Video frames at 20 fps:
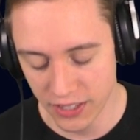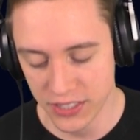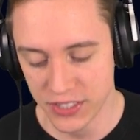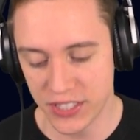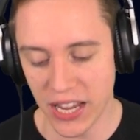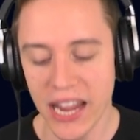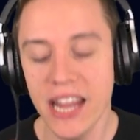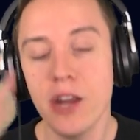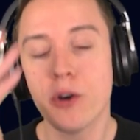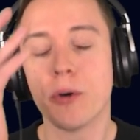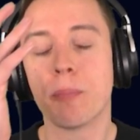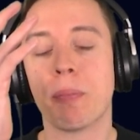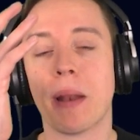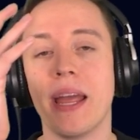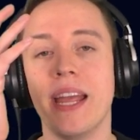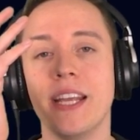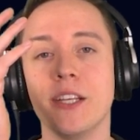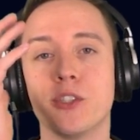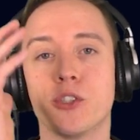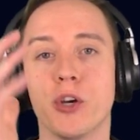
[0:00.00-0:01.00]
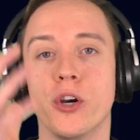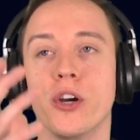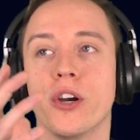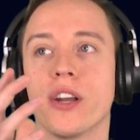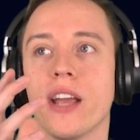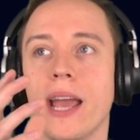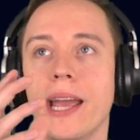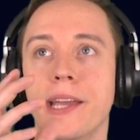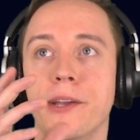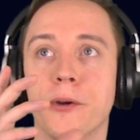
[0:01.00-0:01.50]
Say you're playing
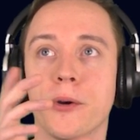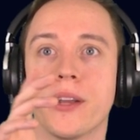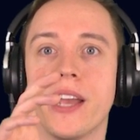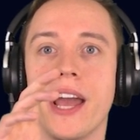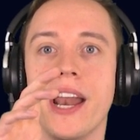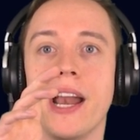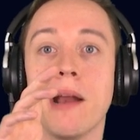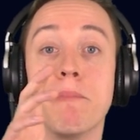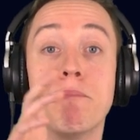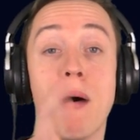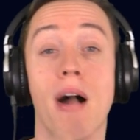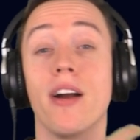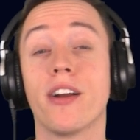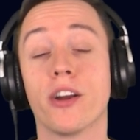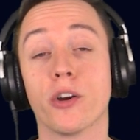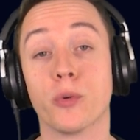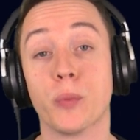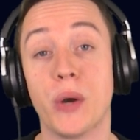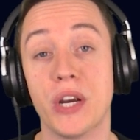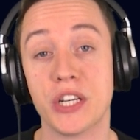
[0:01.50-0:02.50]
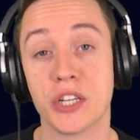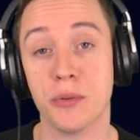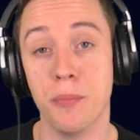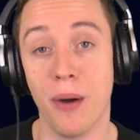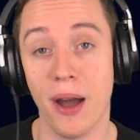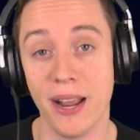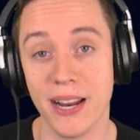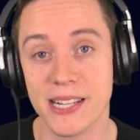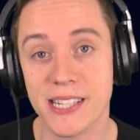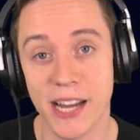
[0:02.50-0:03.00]
Zerg and you're getting bunker rushed
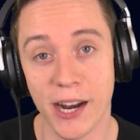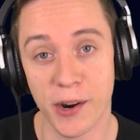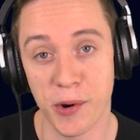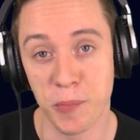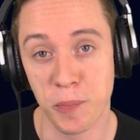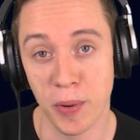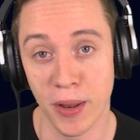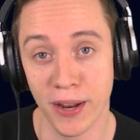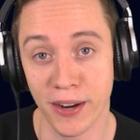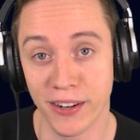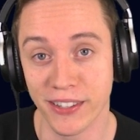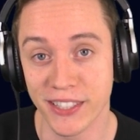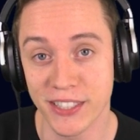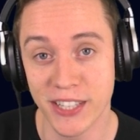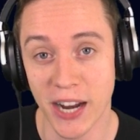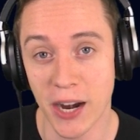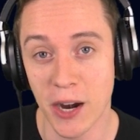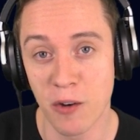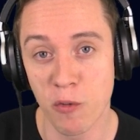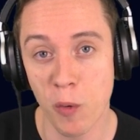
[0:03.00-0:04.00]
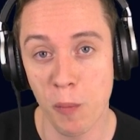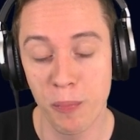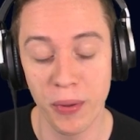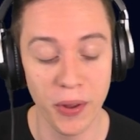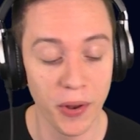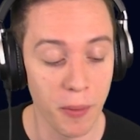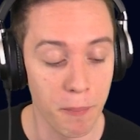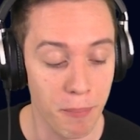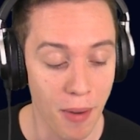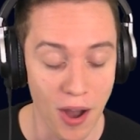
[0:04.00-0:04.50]
by a Terran player. The Terran will
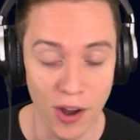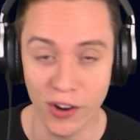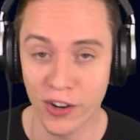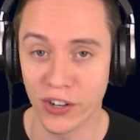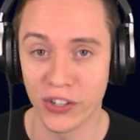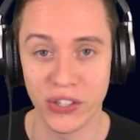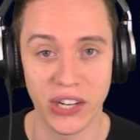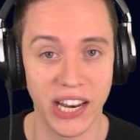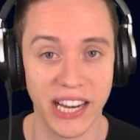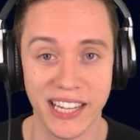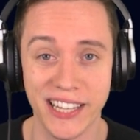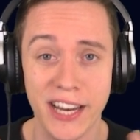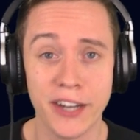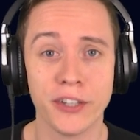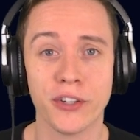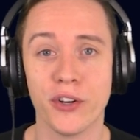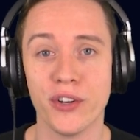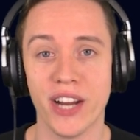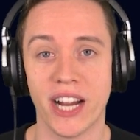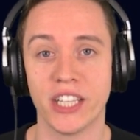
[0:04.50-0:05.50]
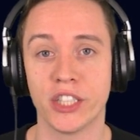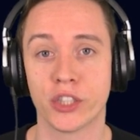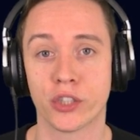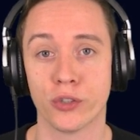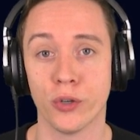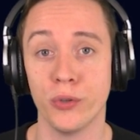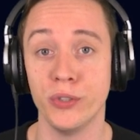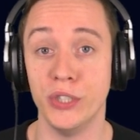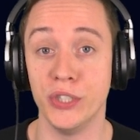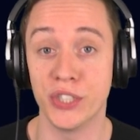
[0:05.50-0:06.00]
build a bunker like near your
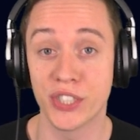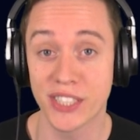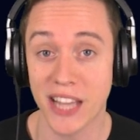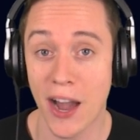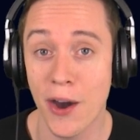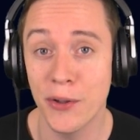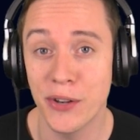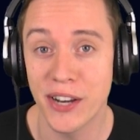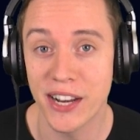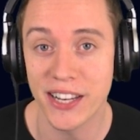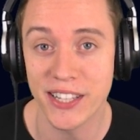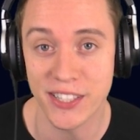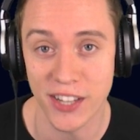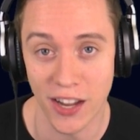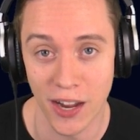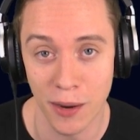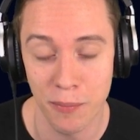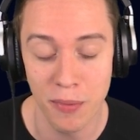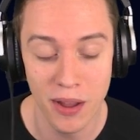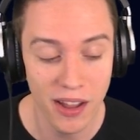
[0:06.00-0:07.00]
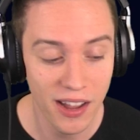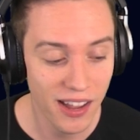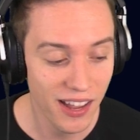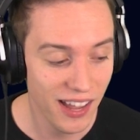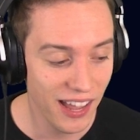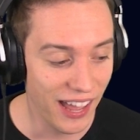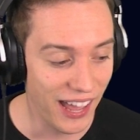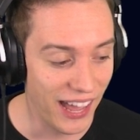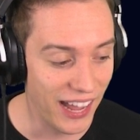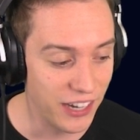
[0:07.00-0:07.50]
natural, you scout it in time,
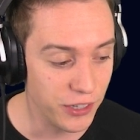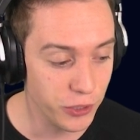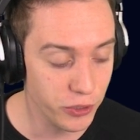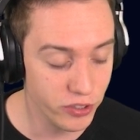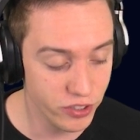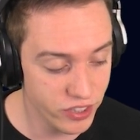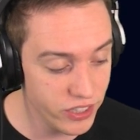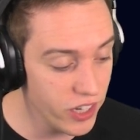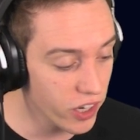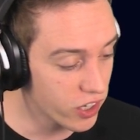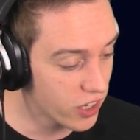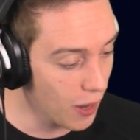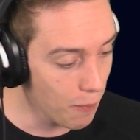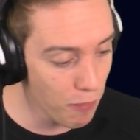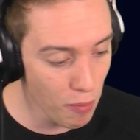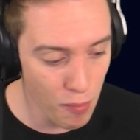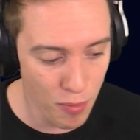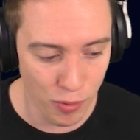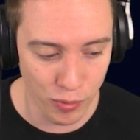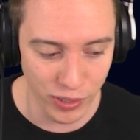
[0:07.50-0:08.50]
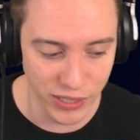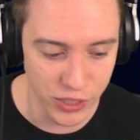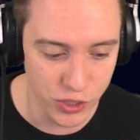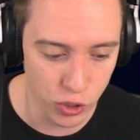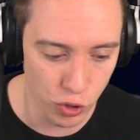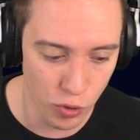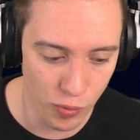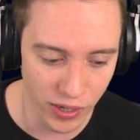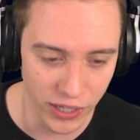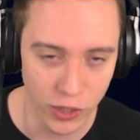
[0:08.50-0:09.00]
and you see a couple
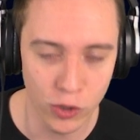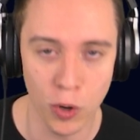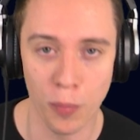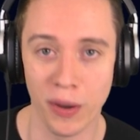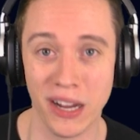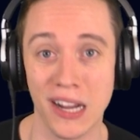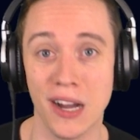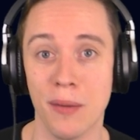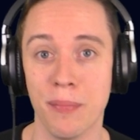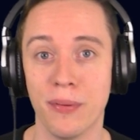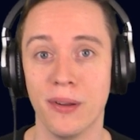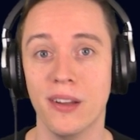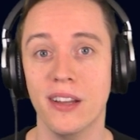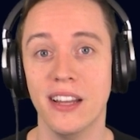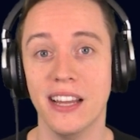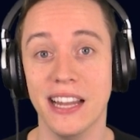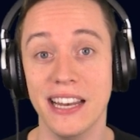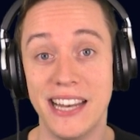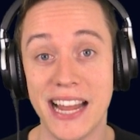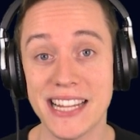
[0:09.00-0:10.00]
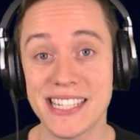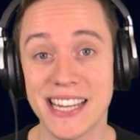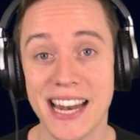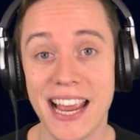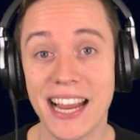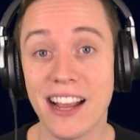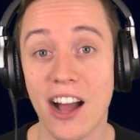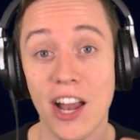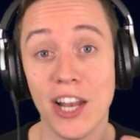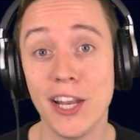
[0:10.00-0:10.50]
Marines are already coming up. That's
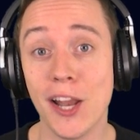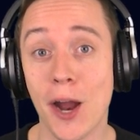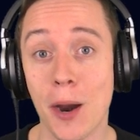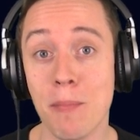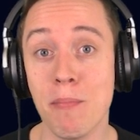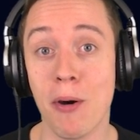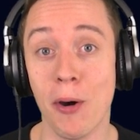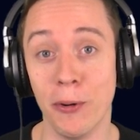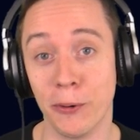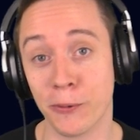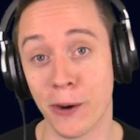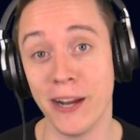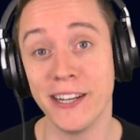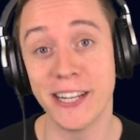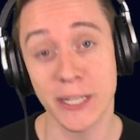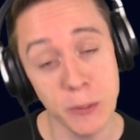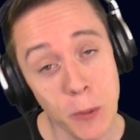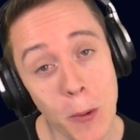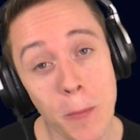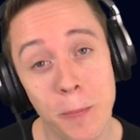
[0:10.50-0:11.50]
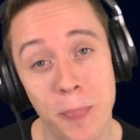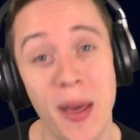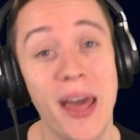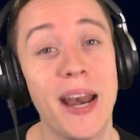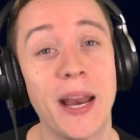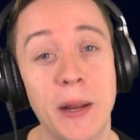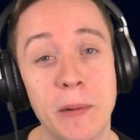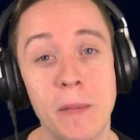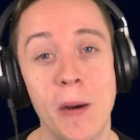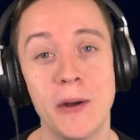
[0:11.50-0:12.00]
like alarm mode, right? That's when
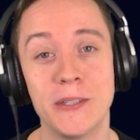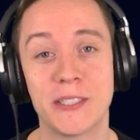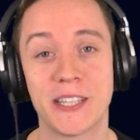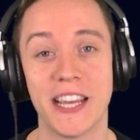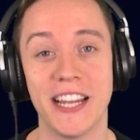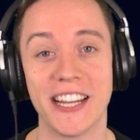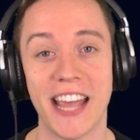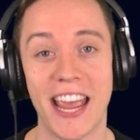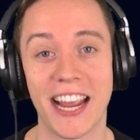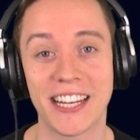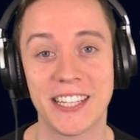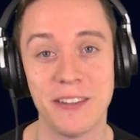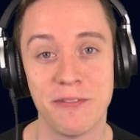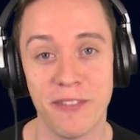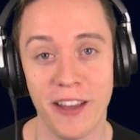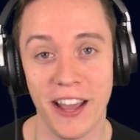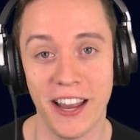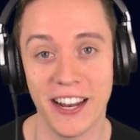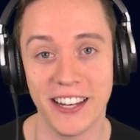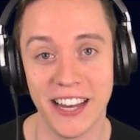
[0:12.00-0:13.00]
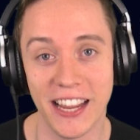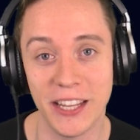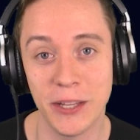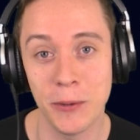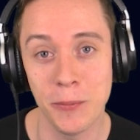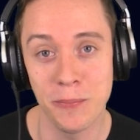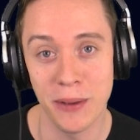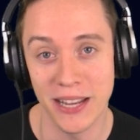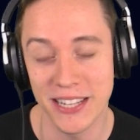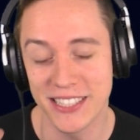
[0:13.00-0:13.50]
panic modes get activated and
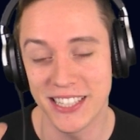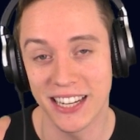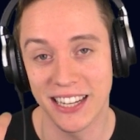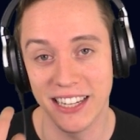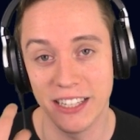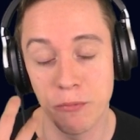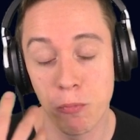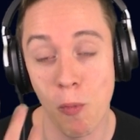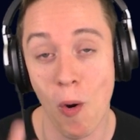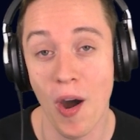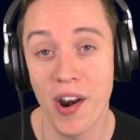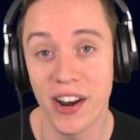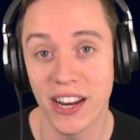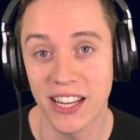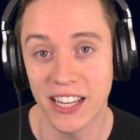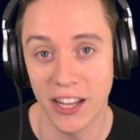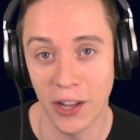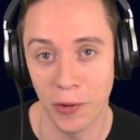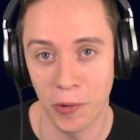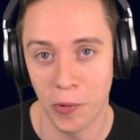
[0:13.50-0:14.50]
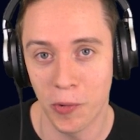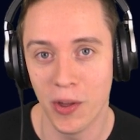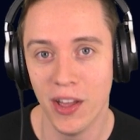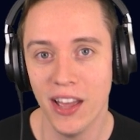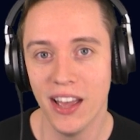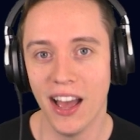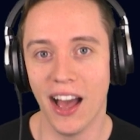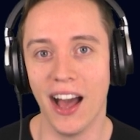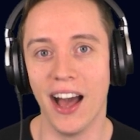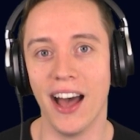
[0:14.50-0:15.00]
you basically want to kill
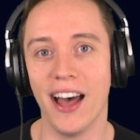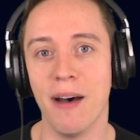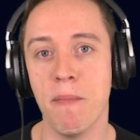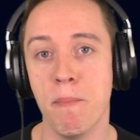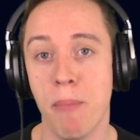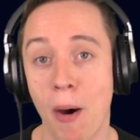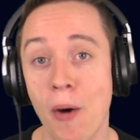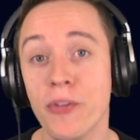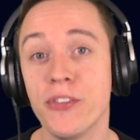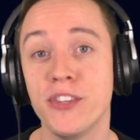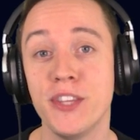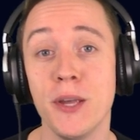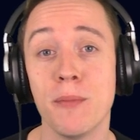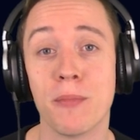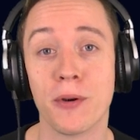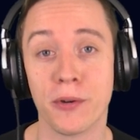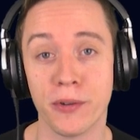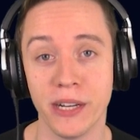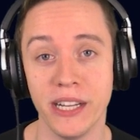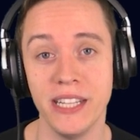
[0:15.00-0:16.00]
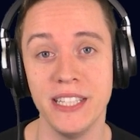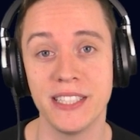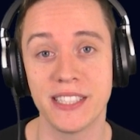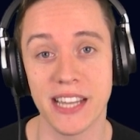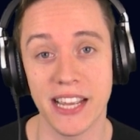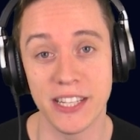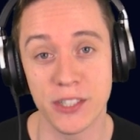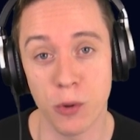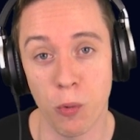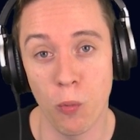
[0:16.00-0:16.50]
uh, both the Marines
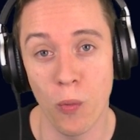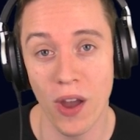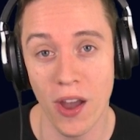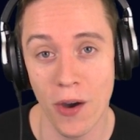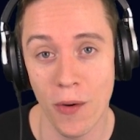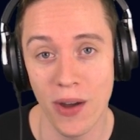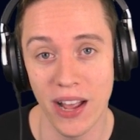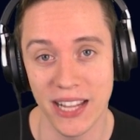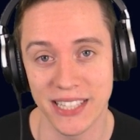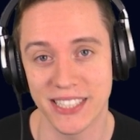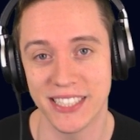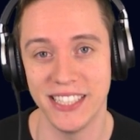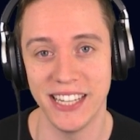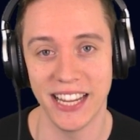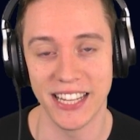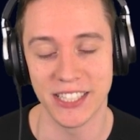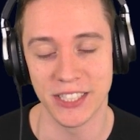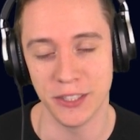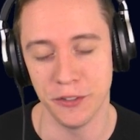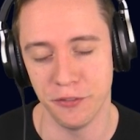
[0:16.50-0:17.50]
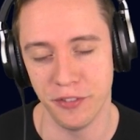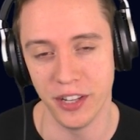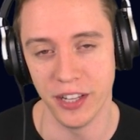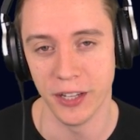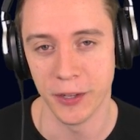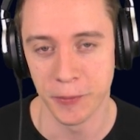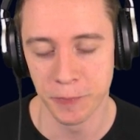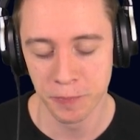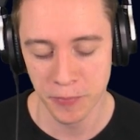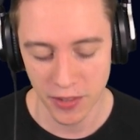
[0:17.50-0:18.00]
as well as the S C
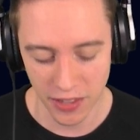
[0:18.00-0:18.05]
V.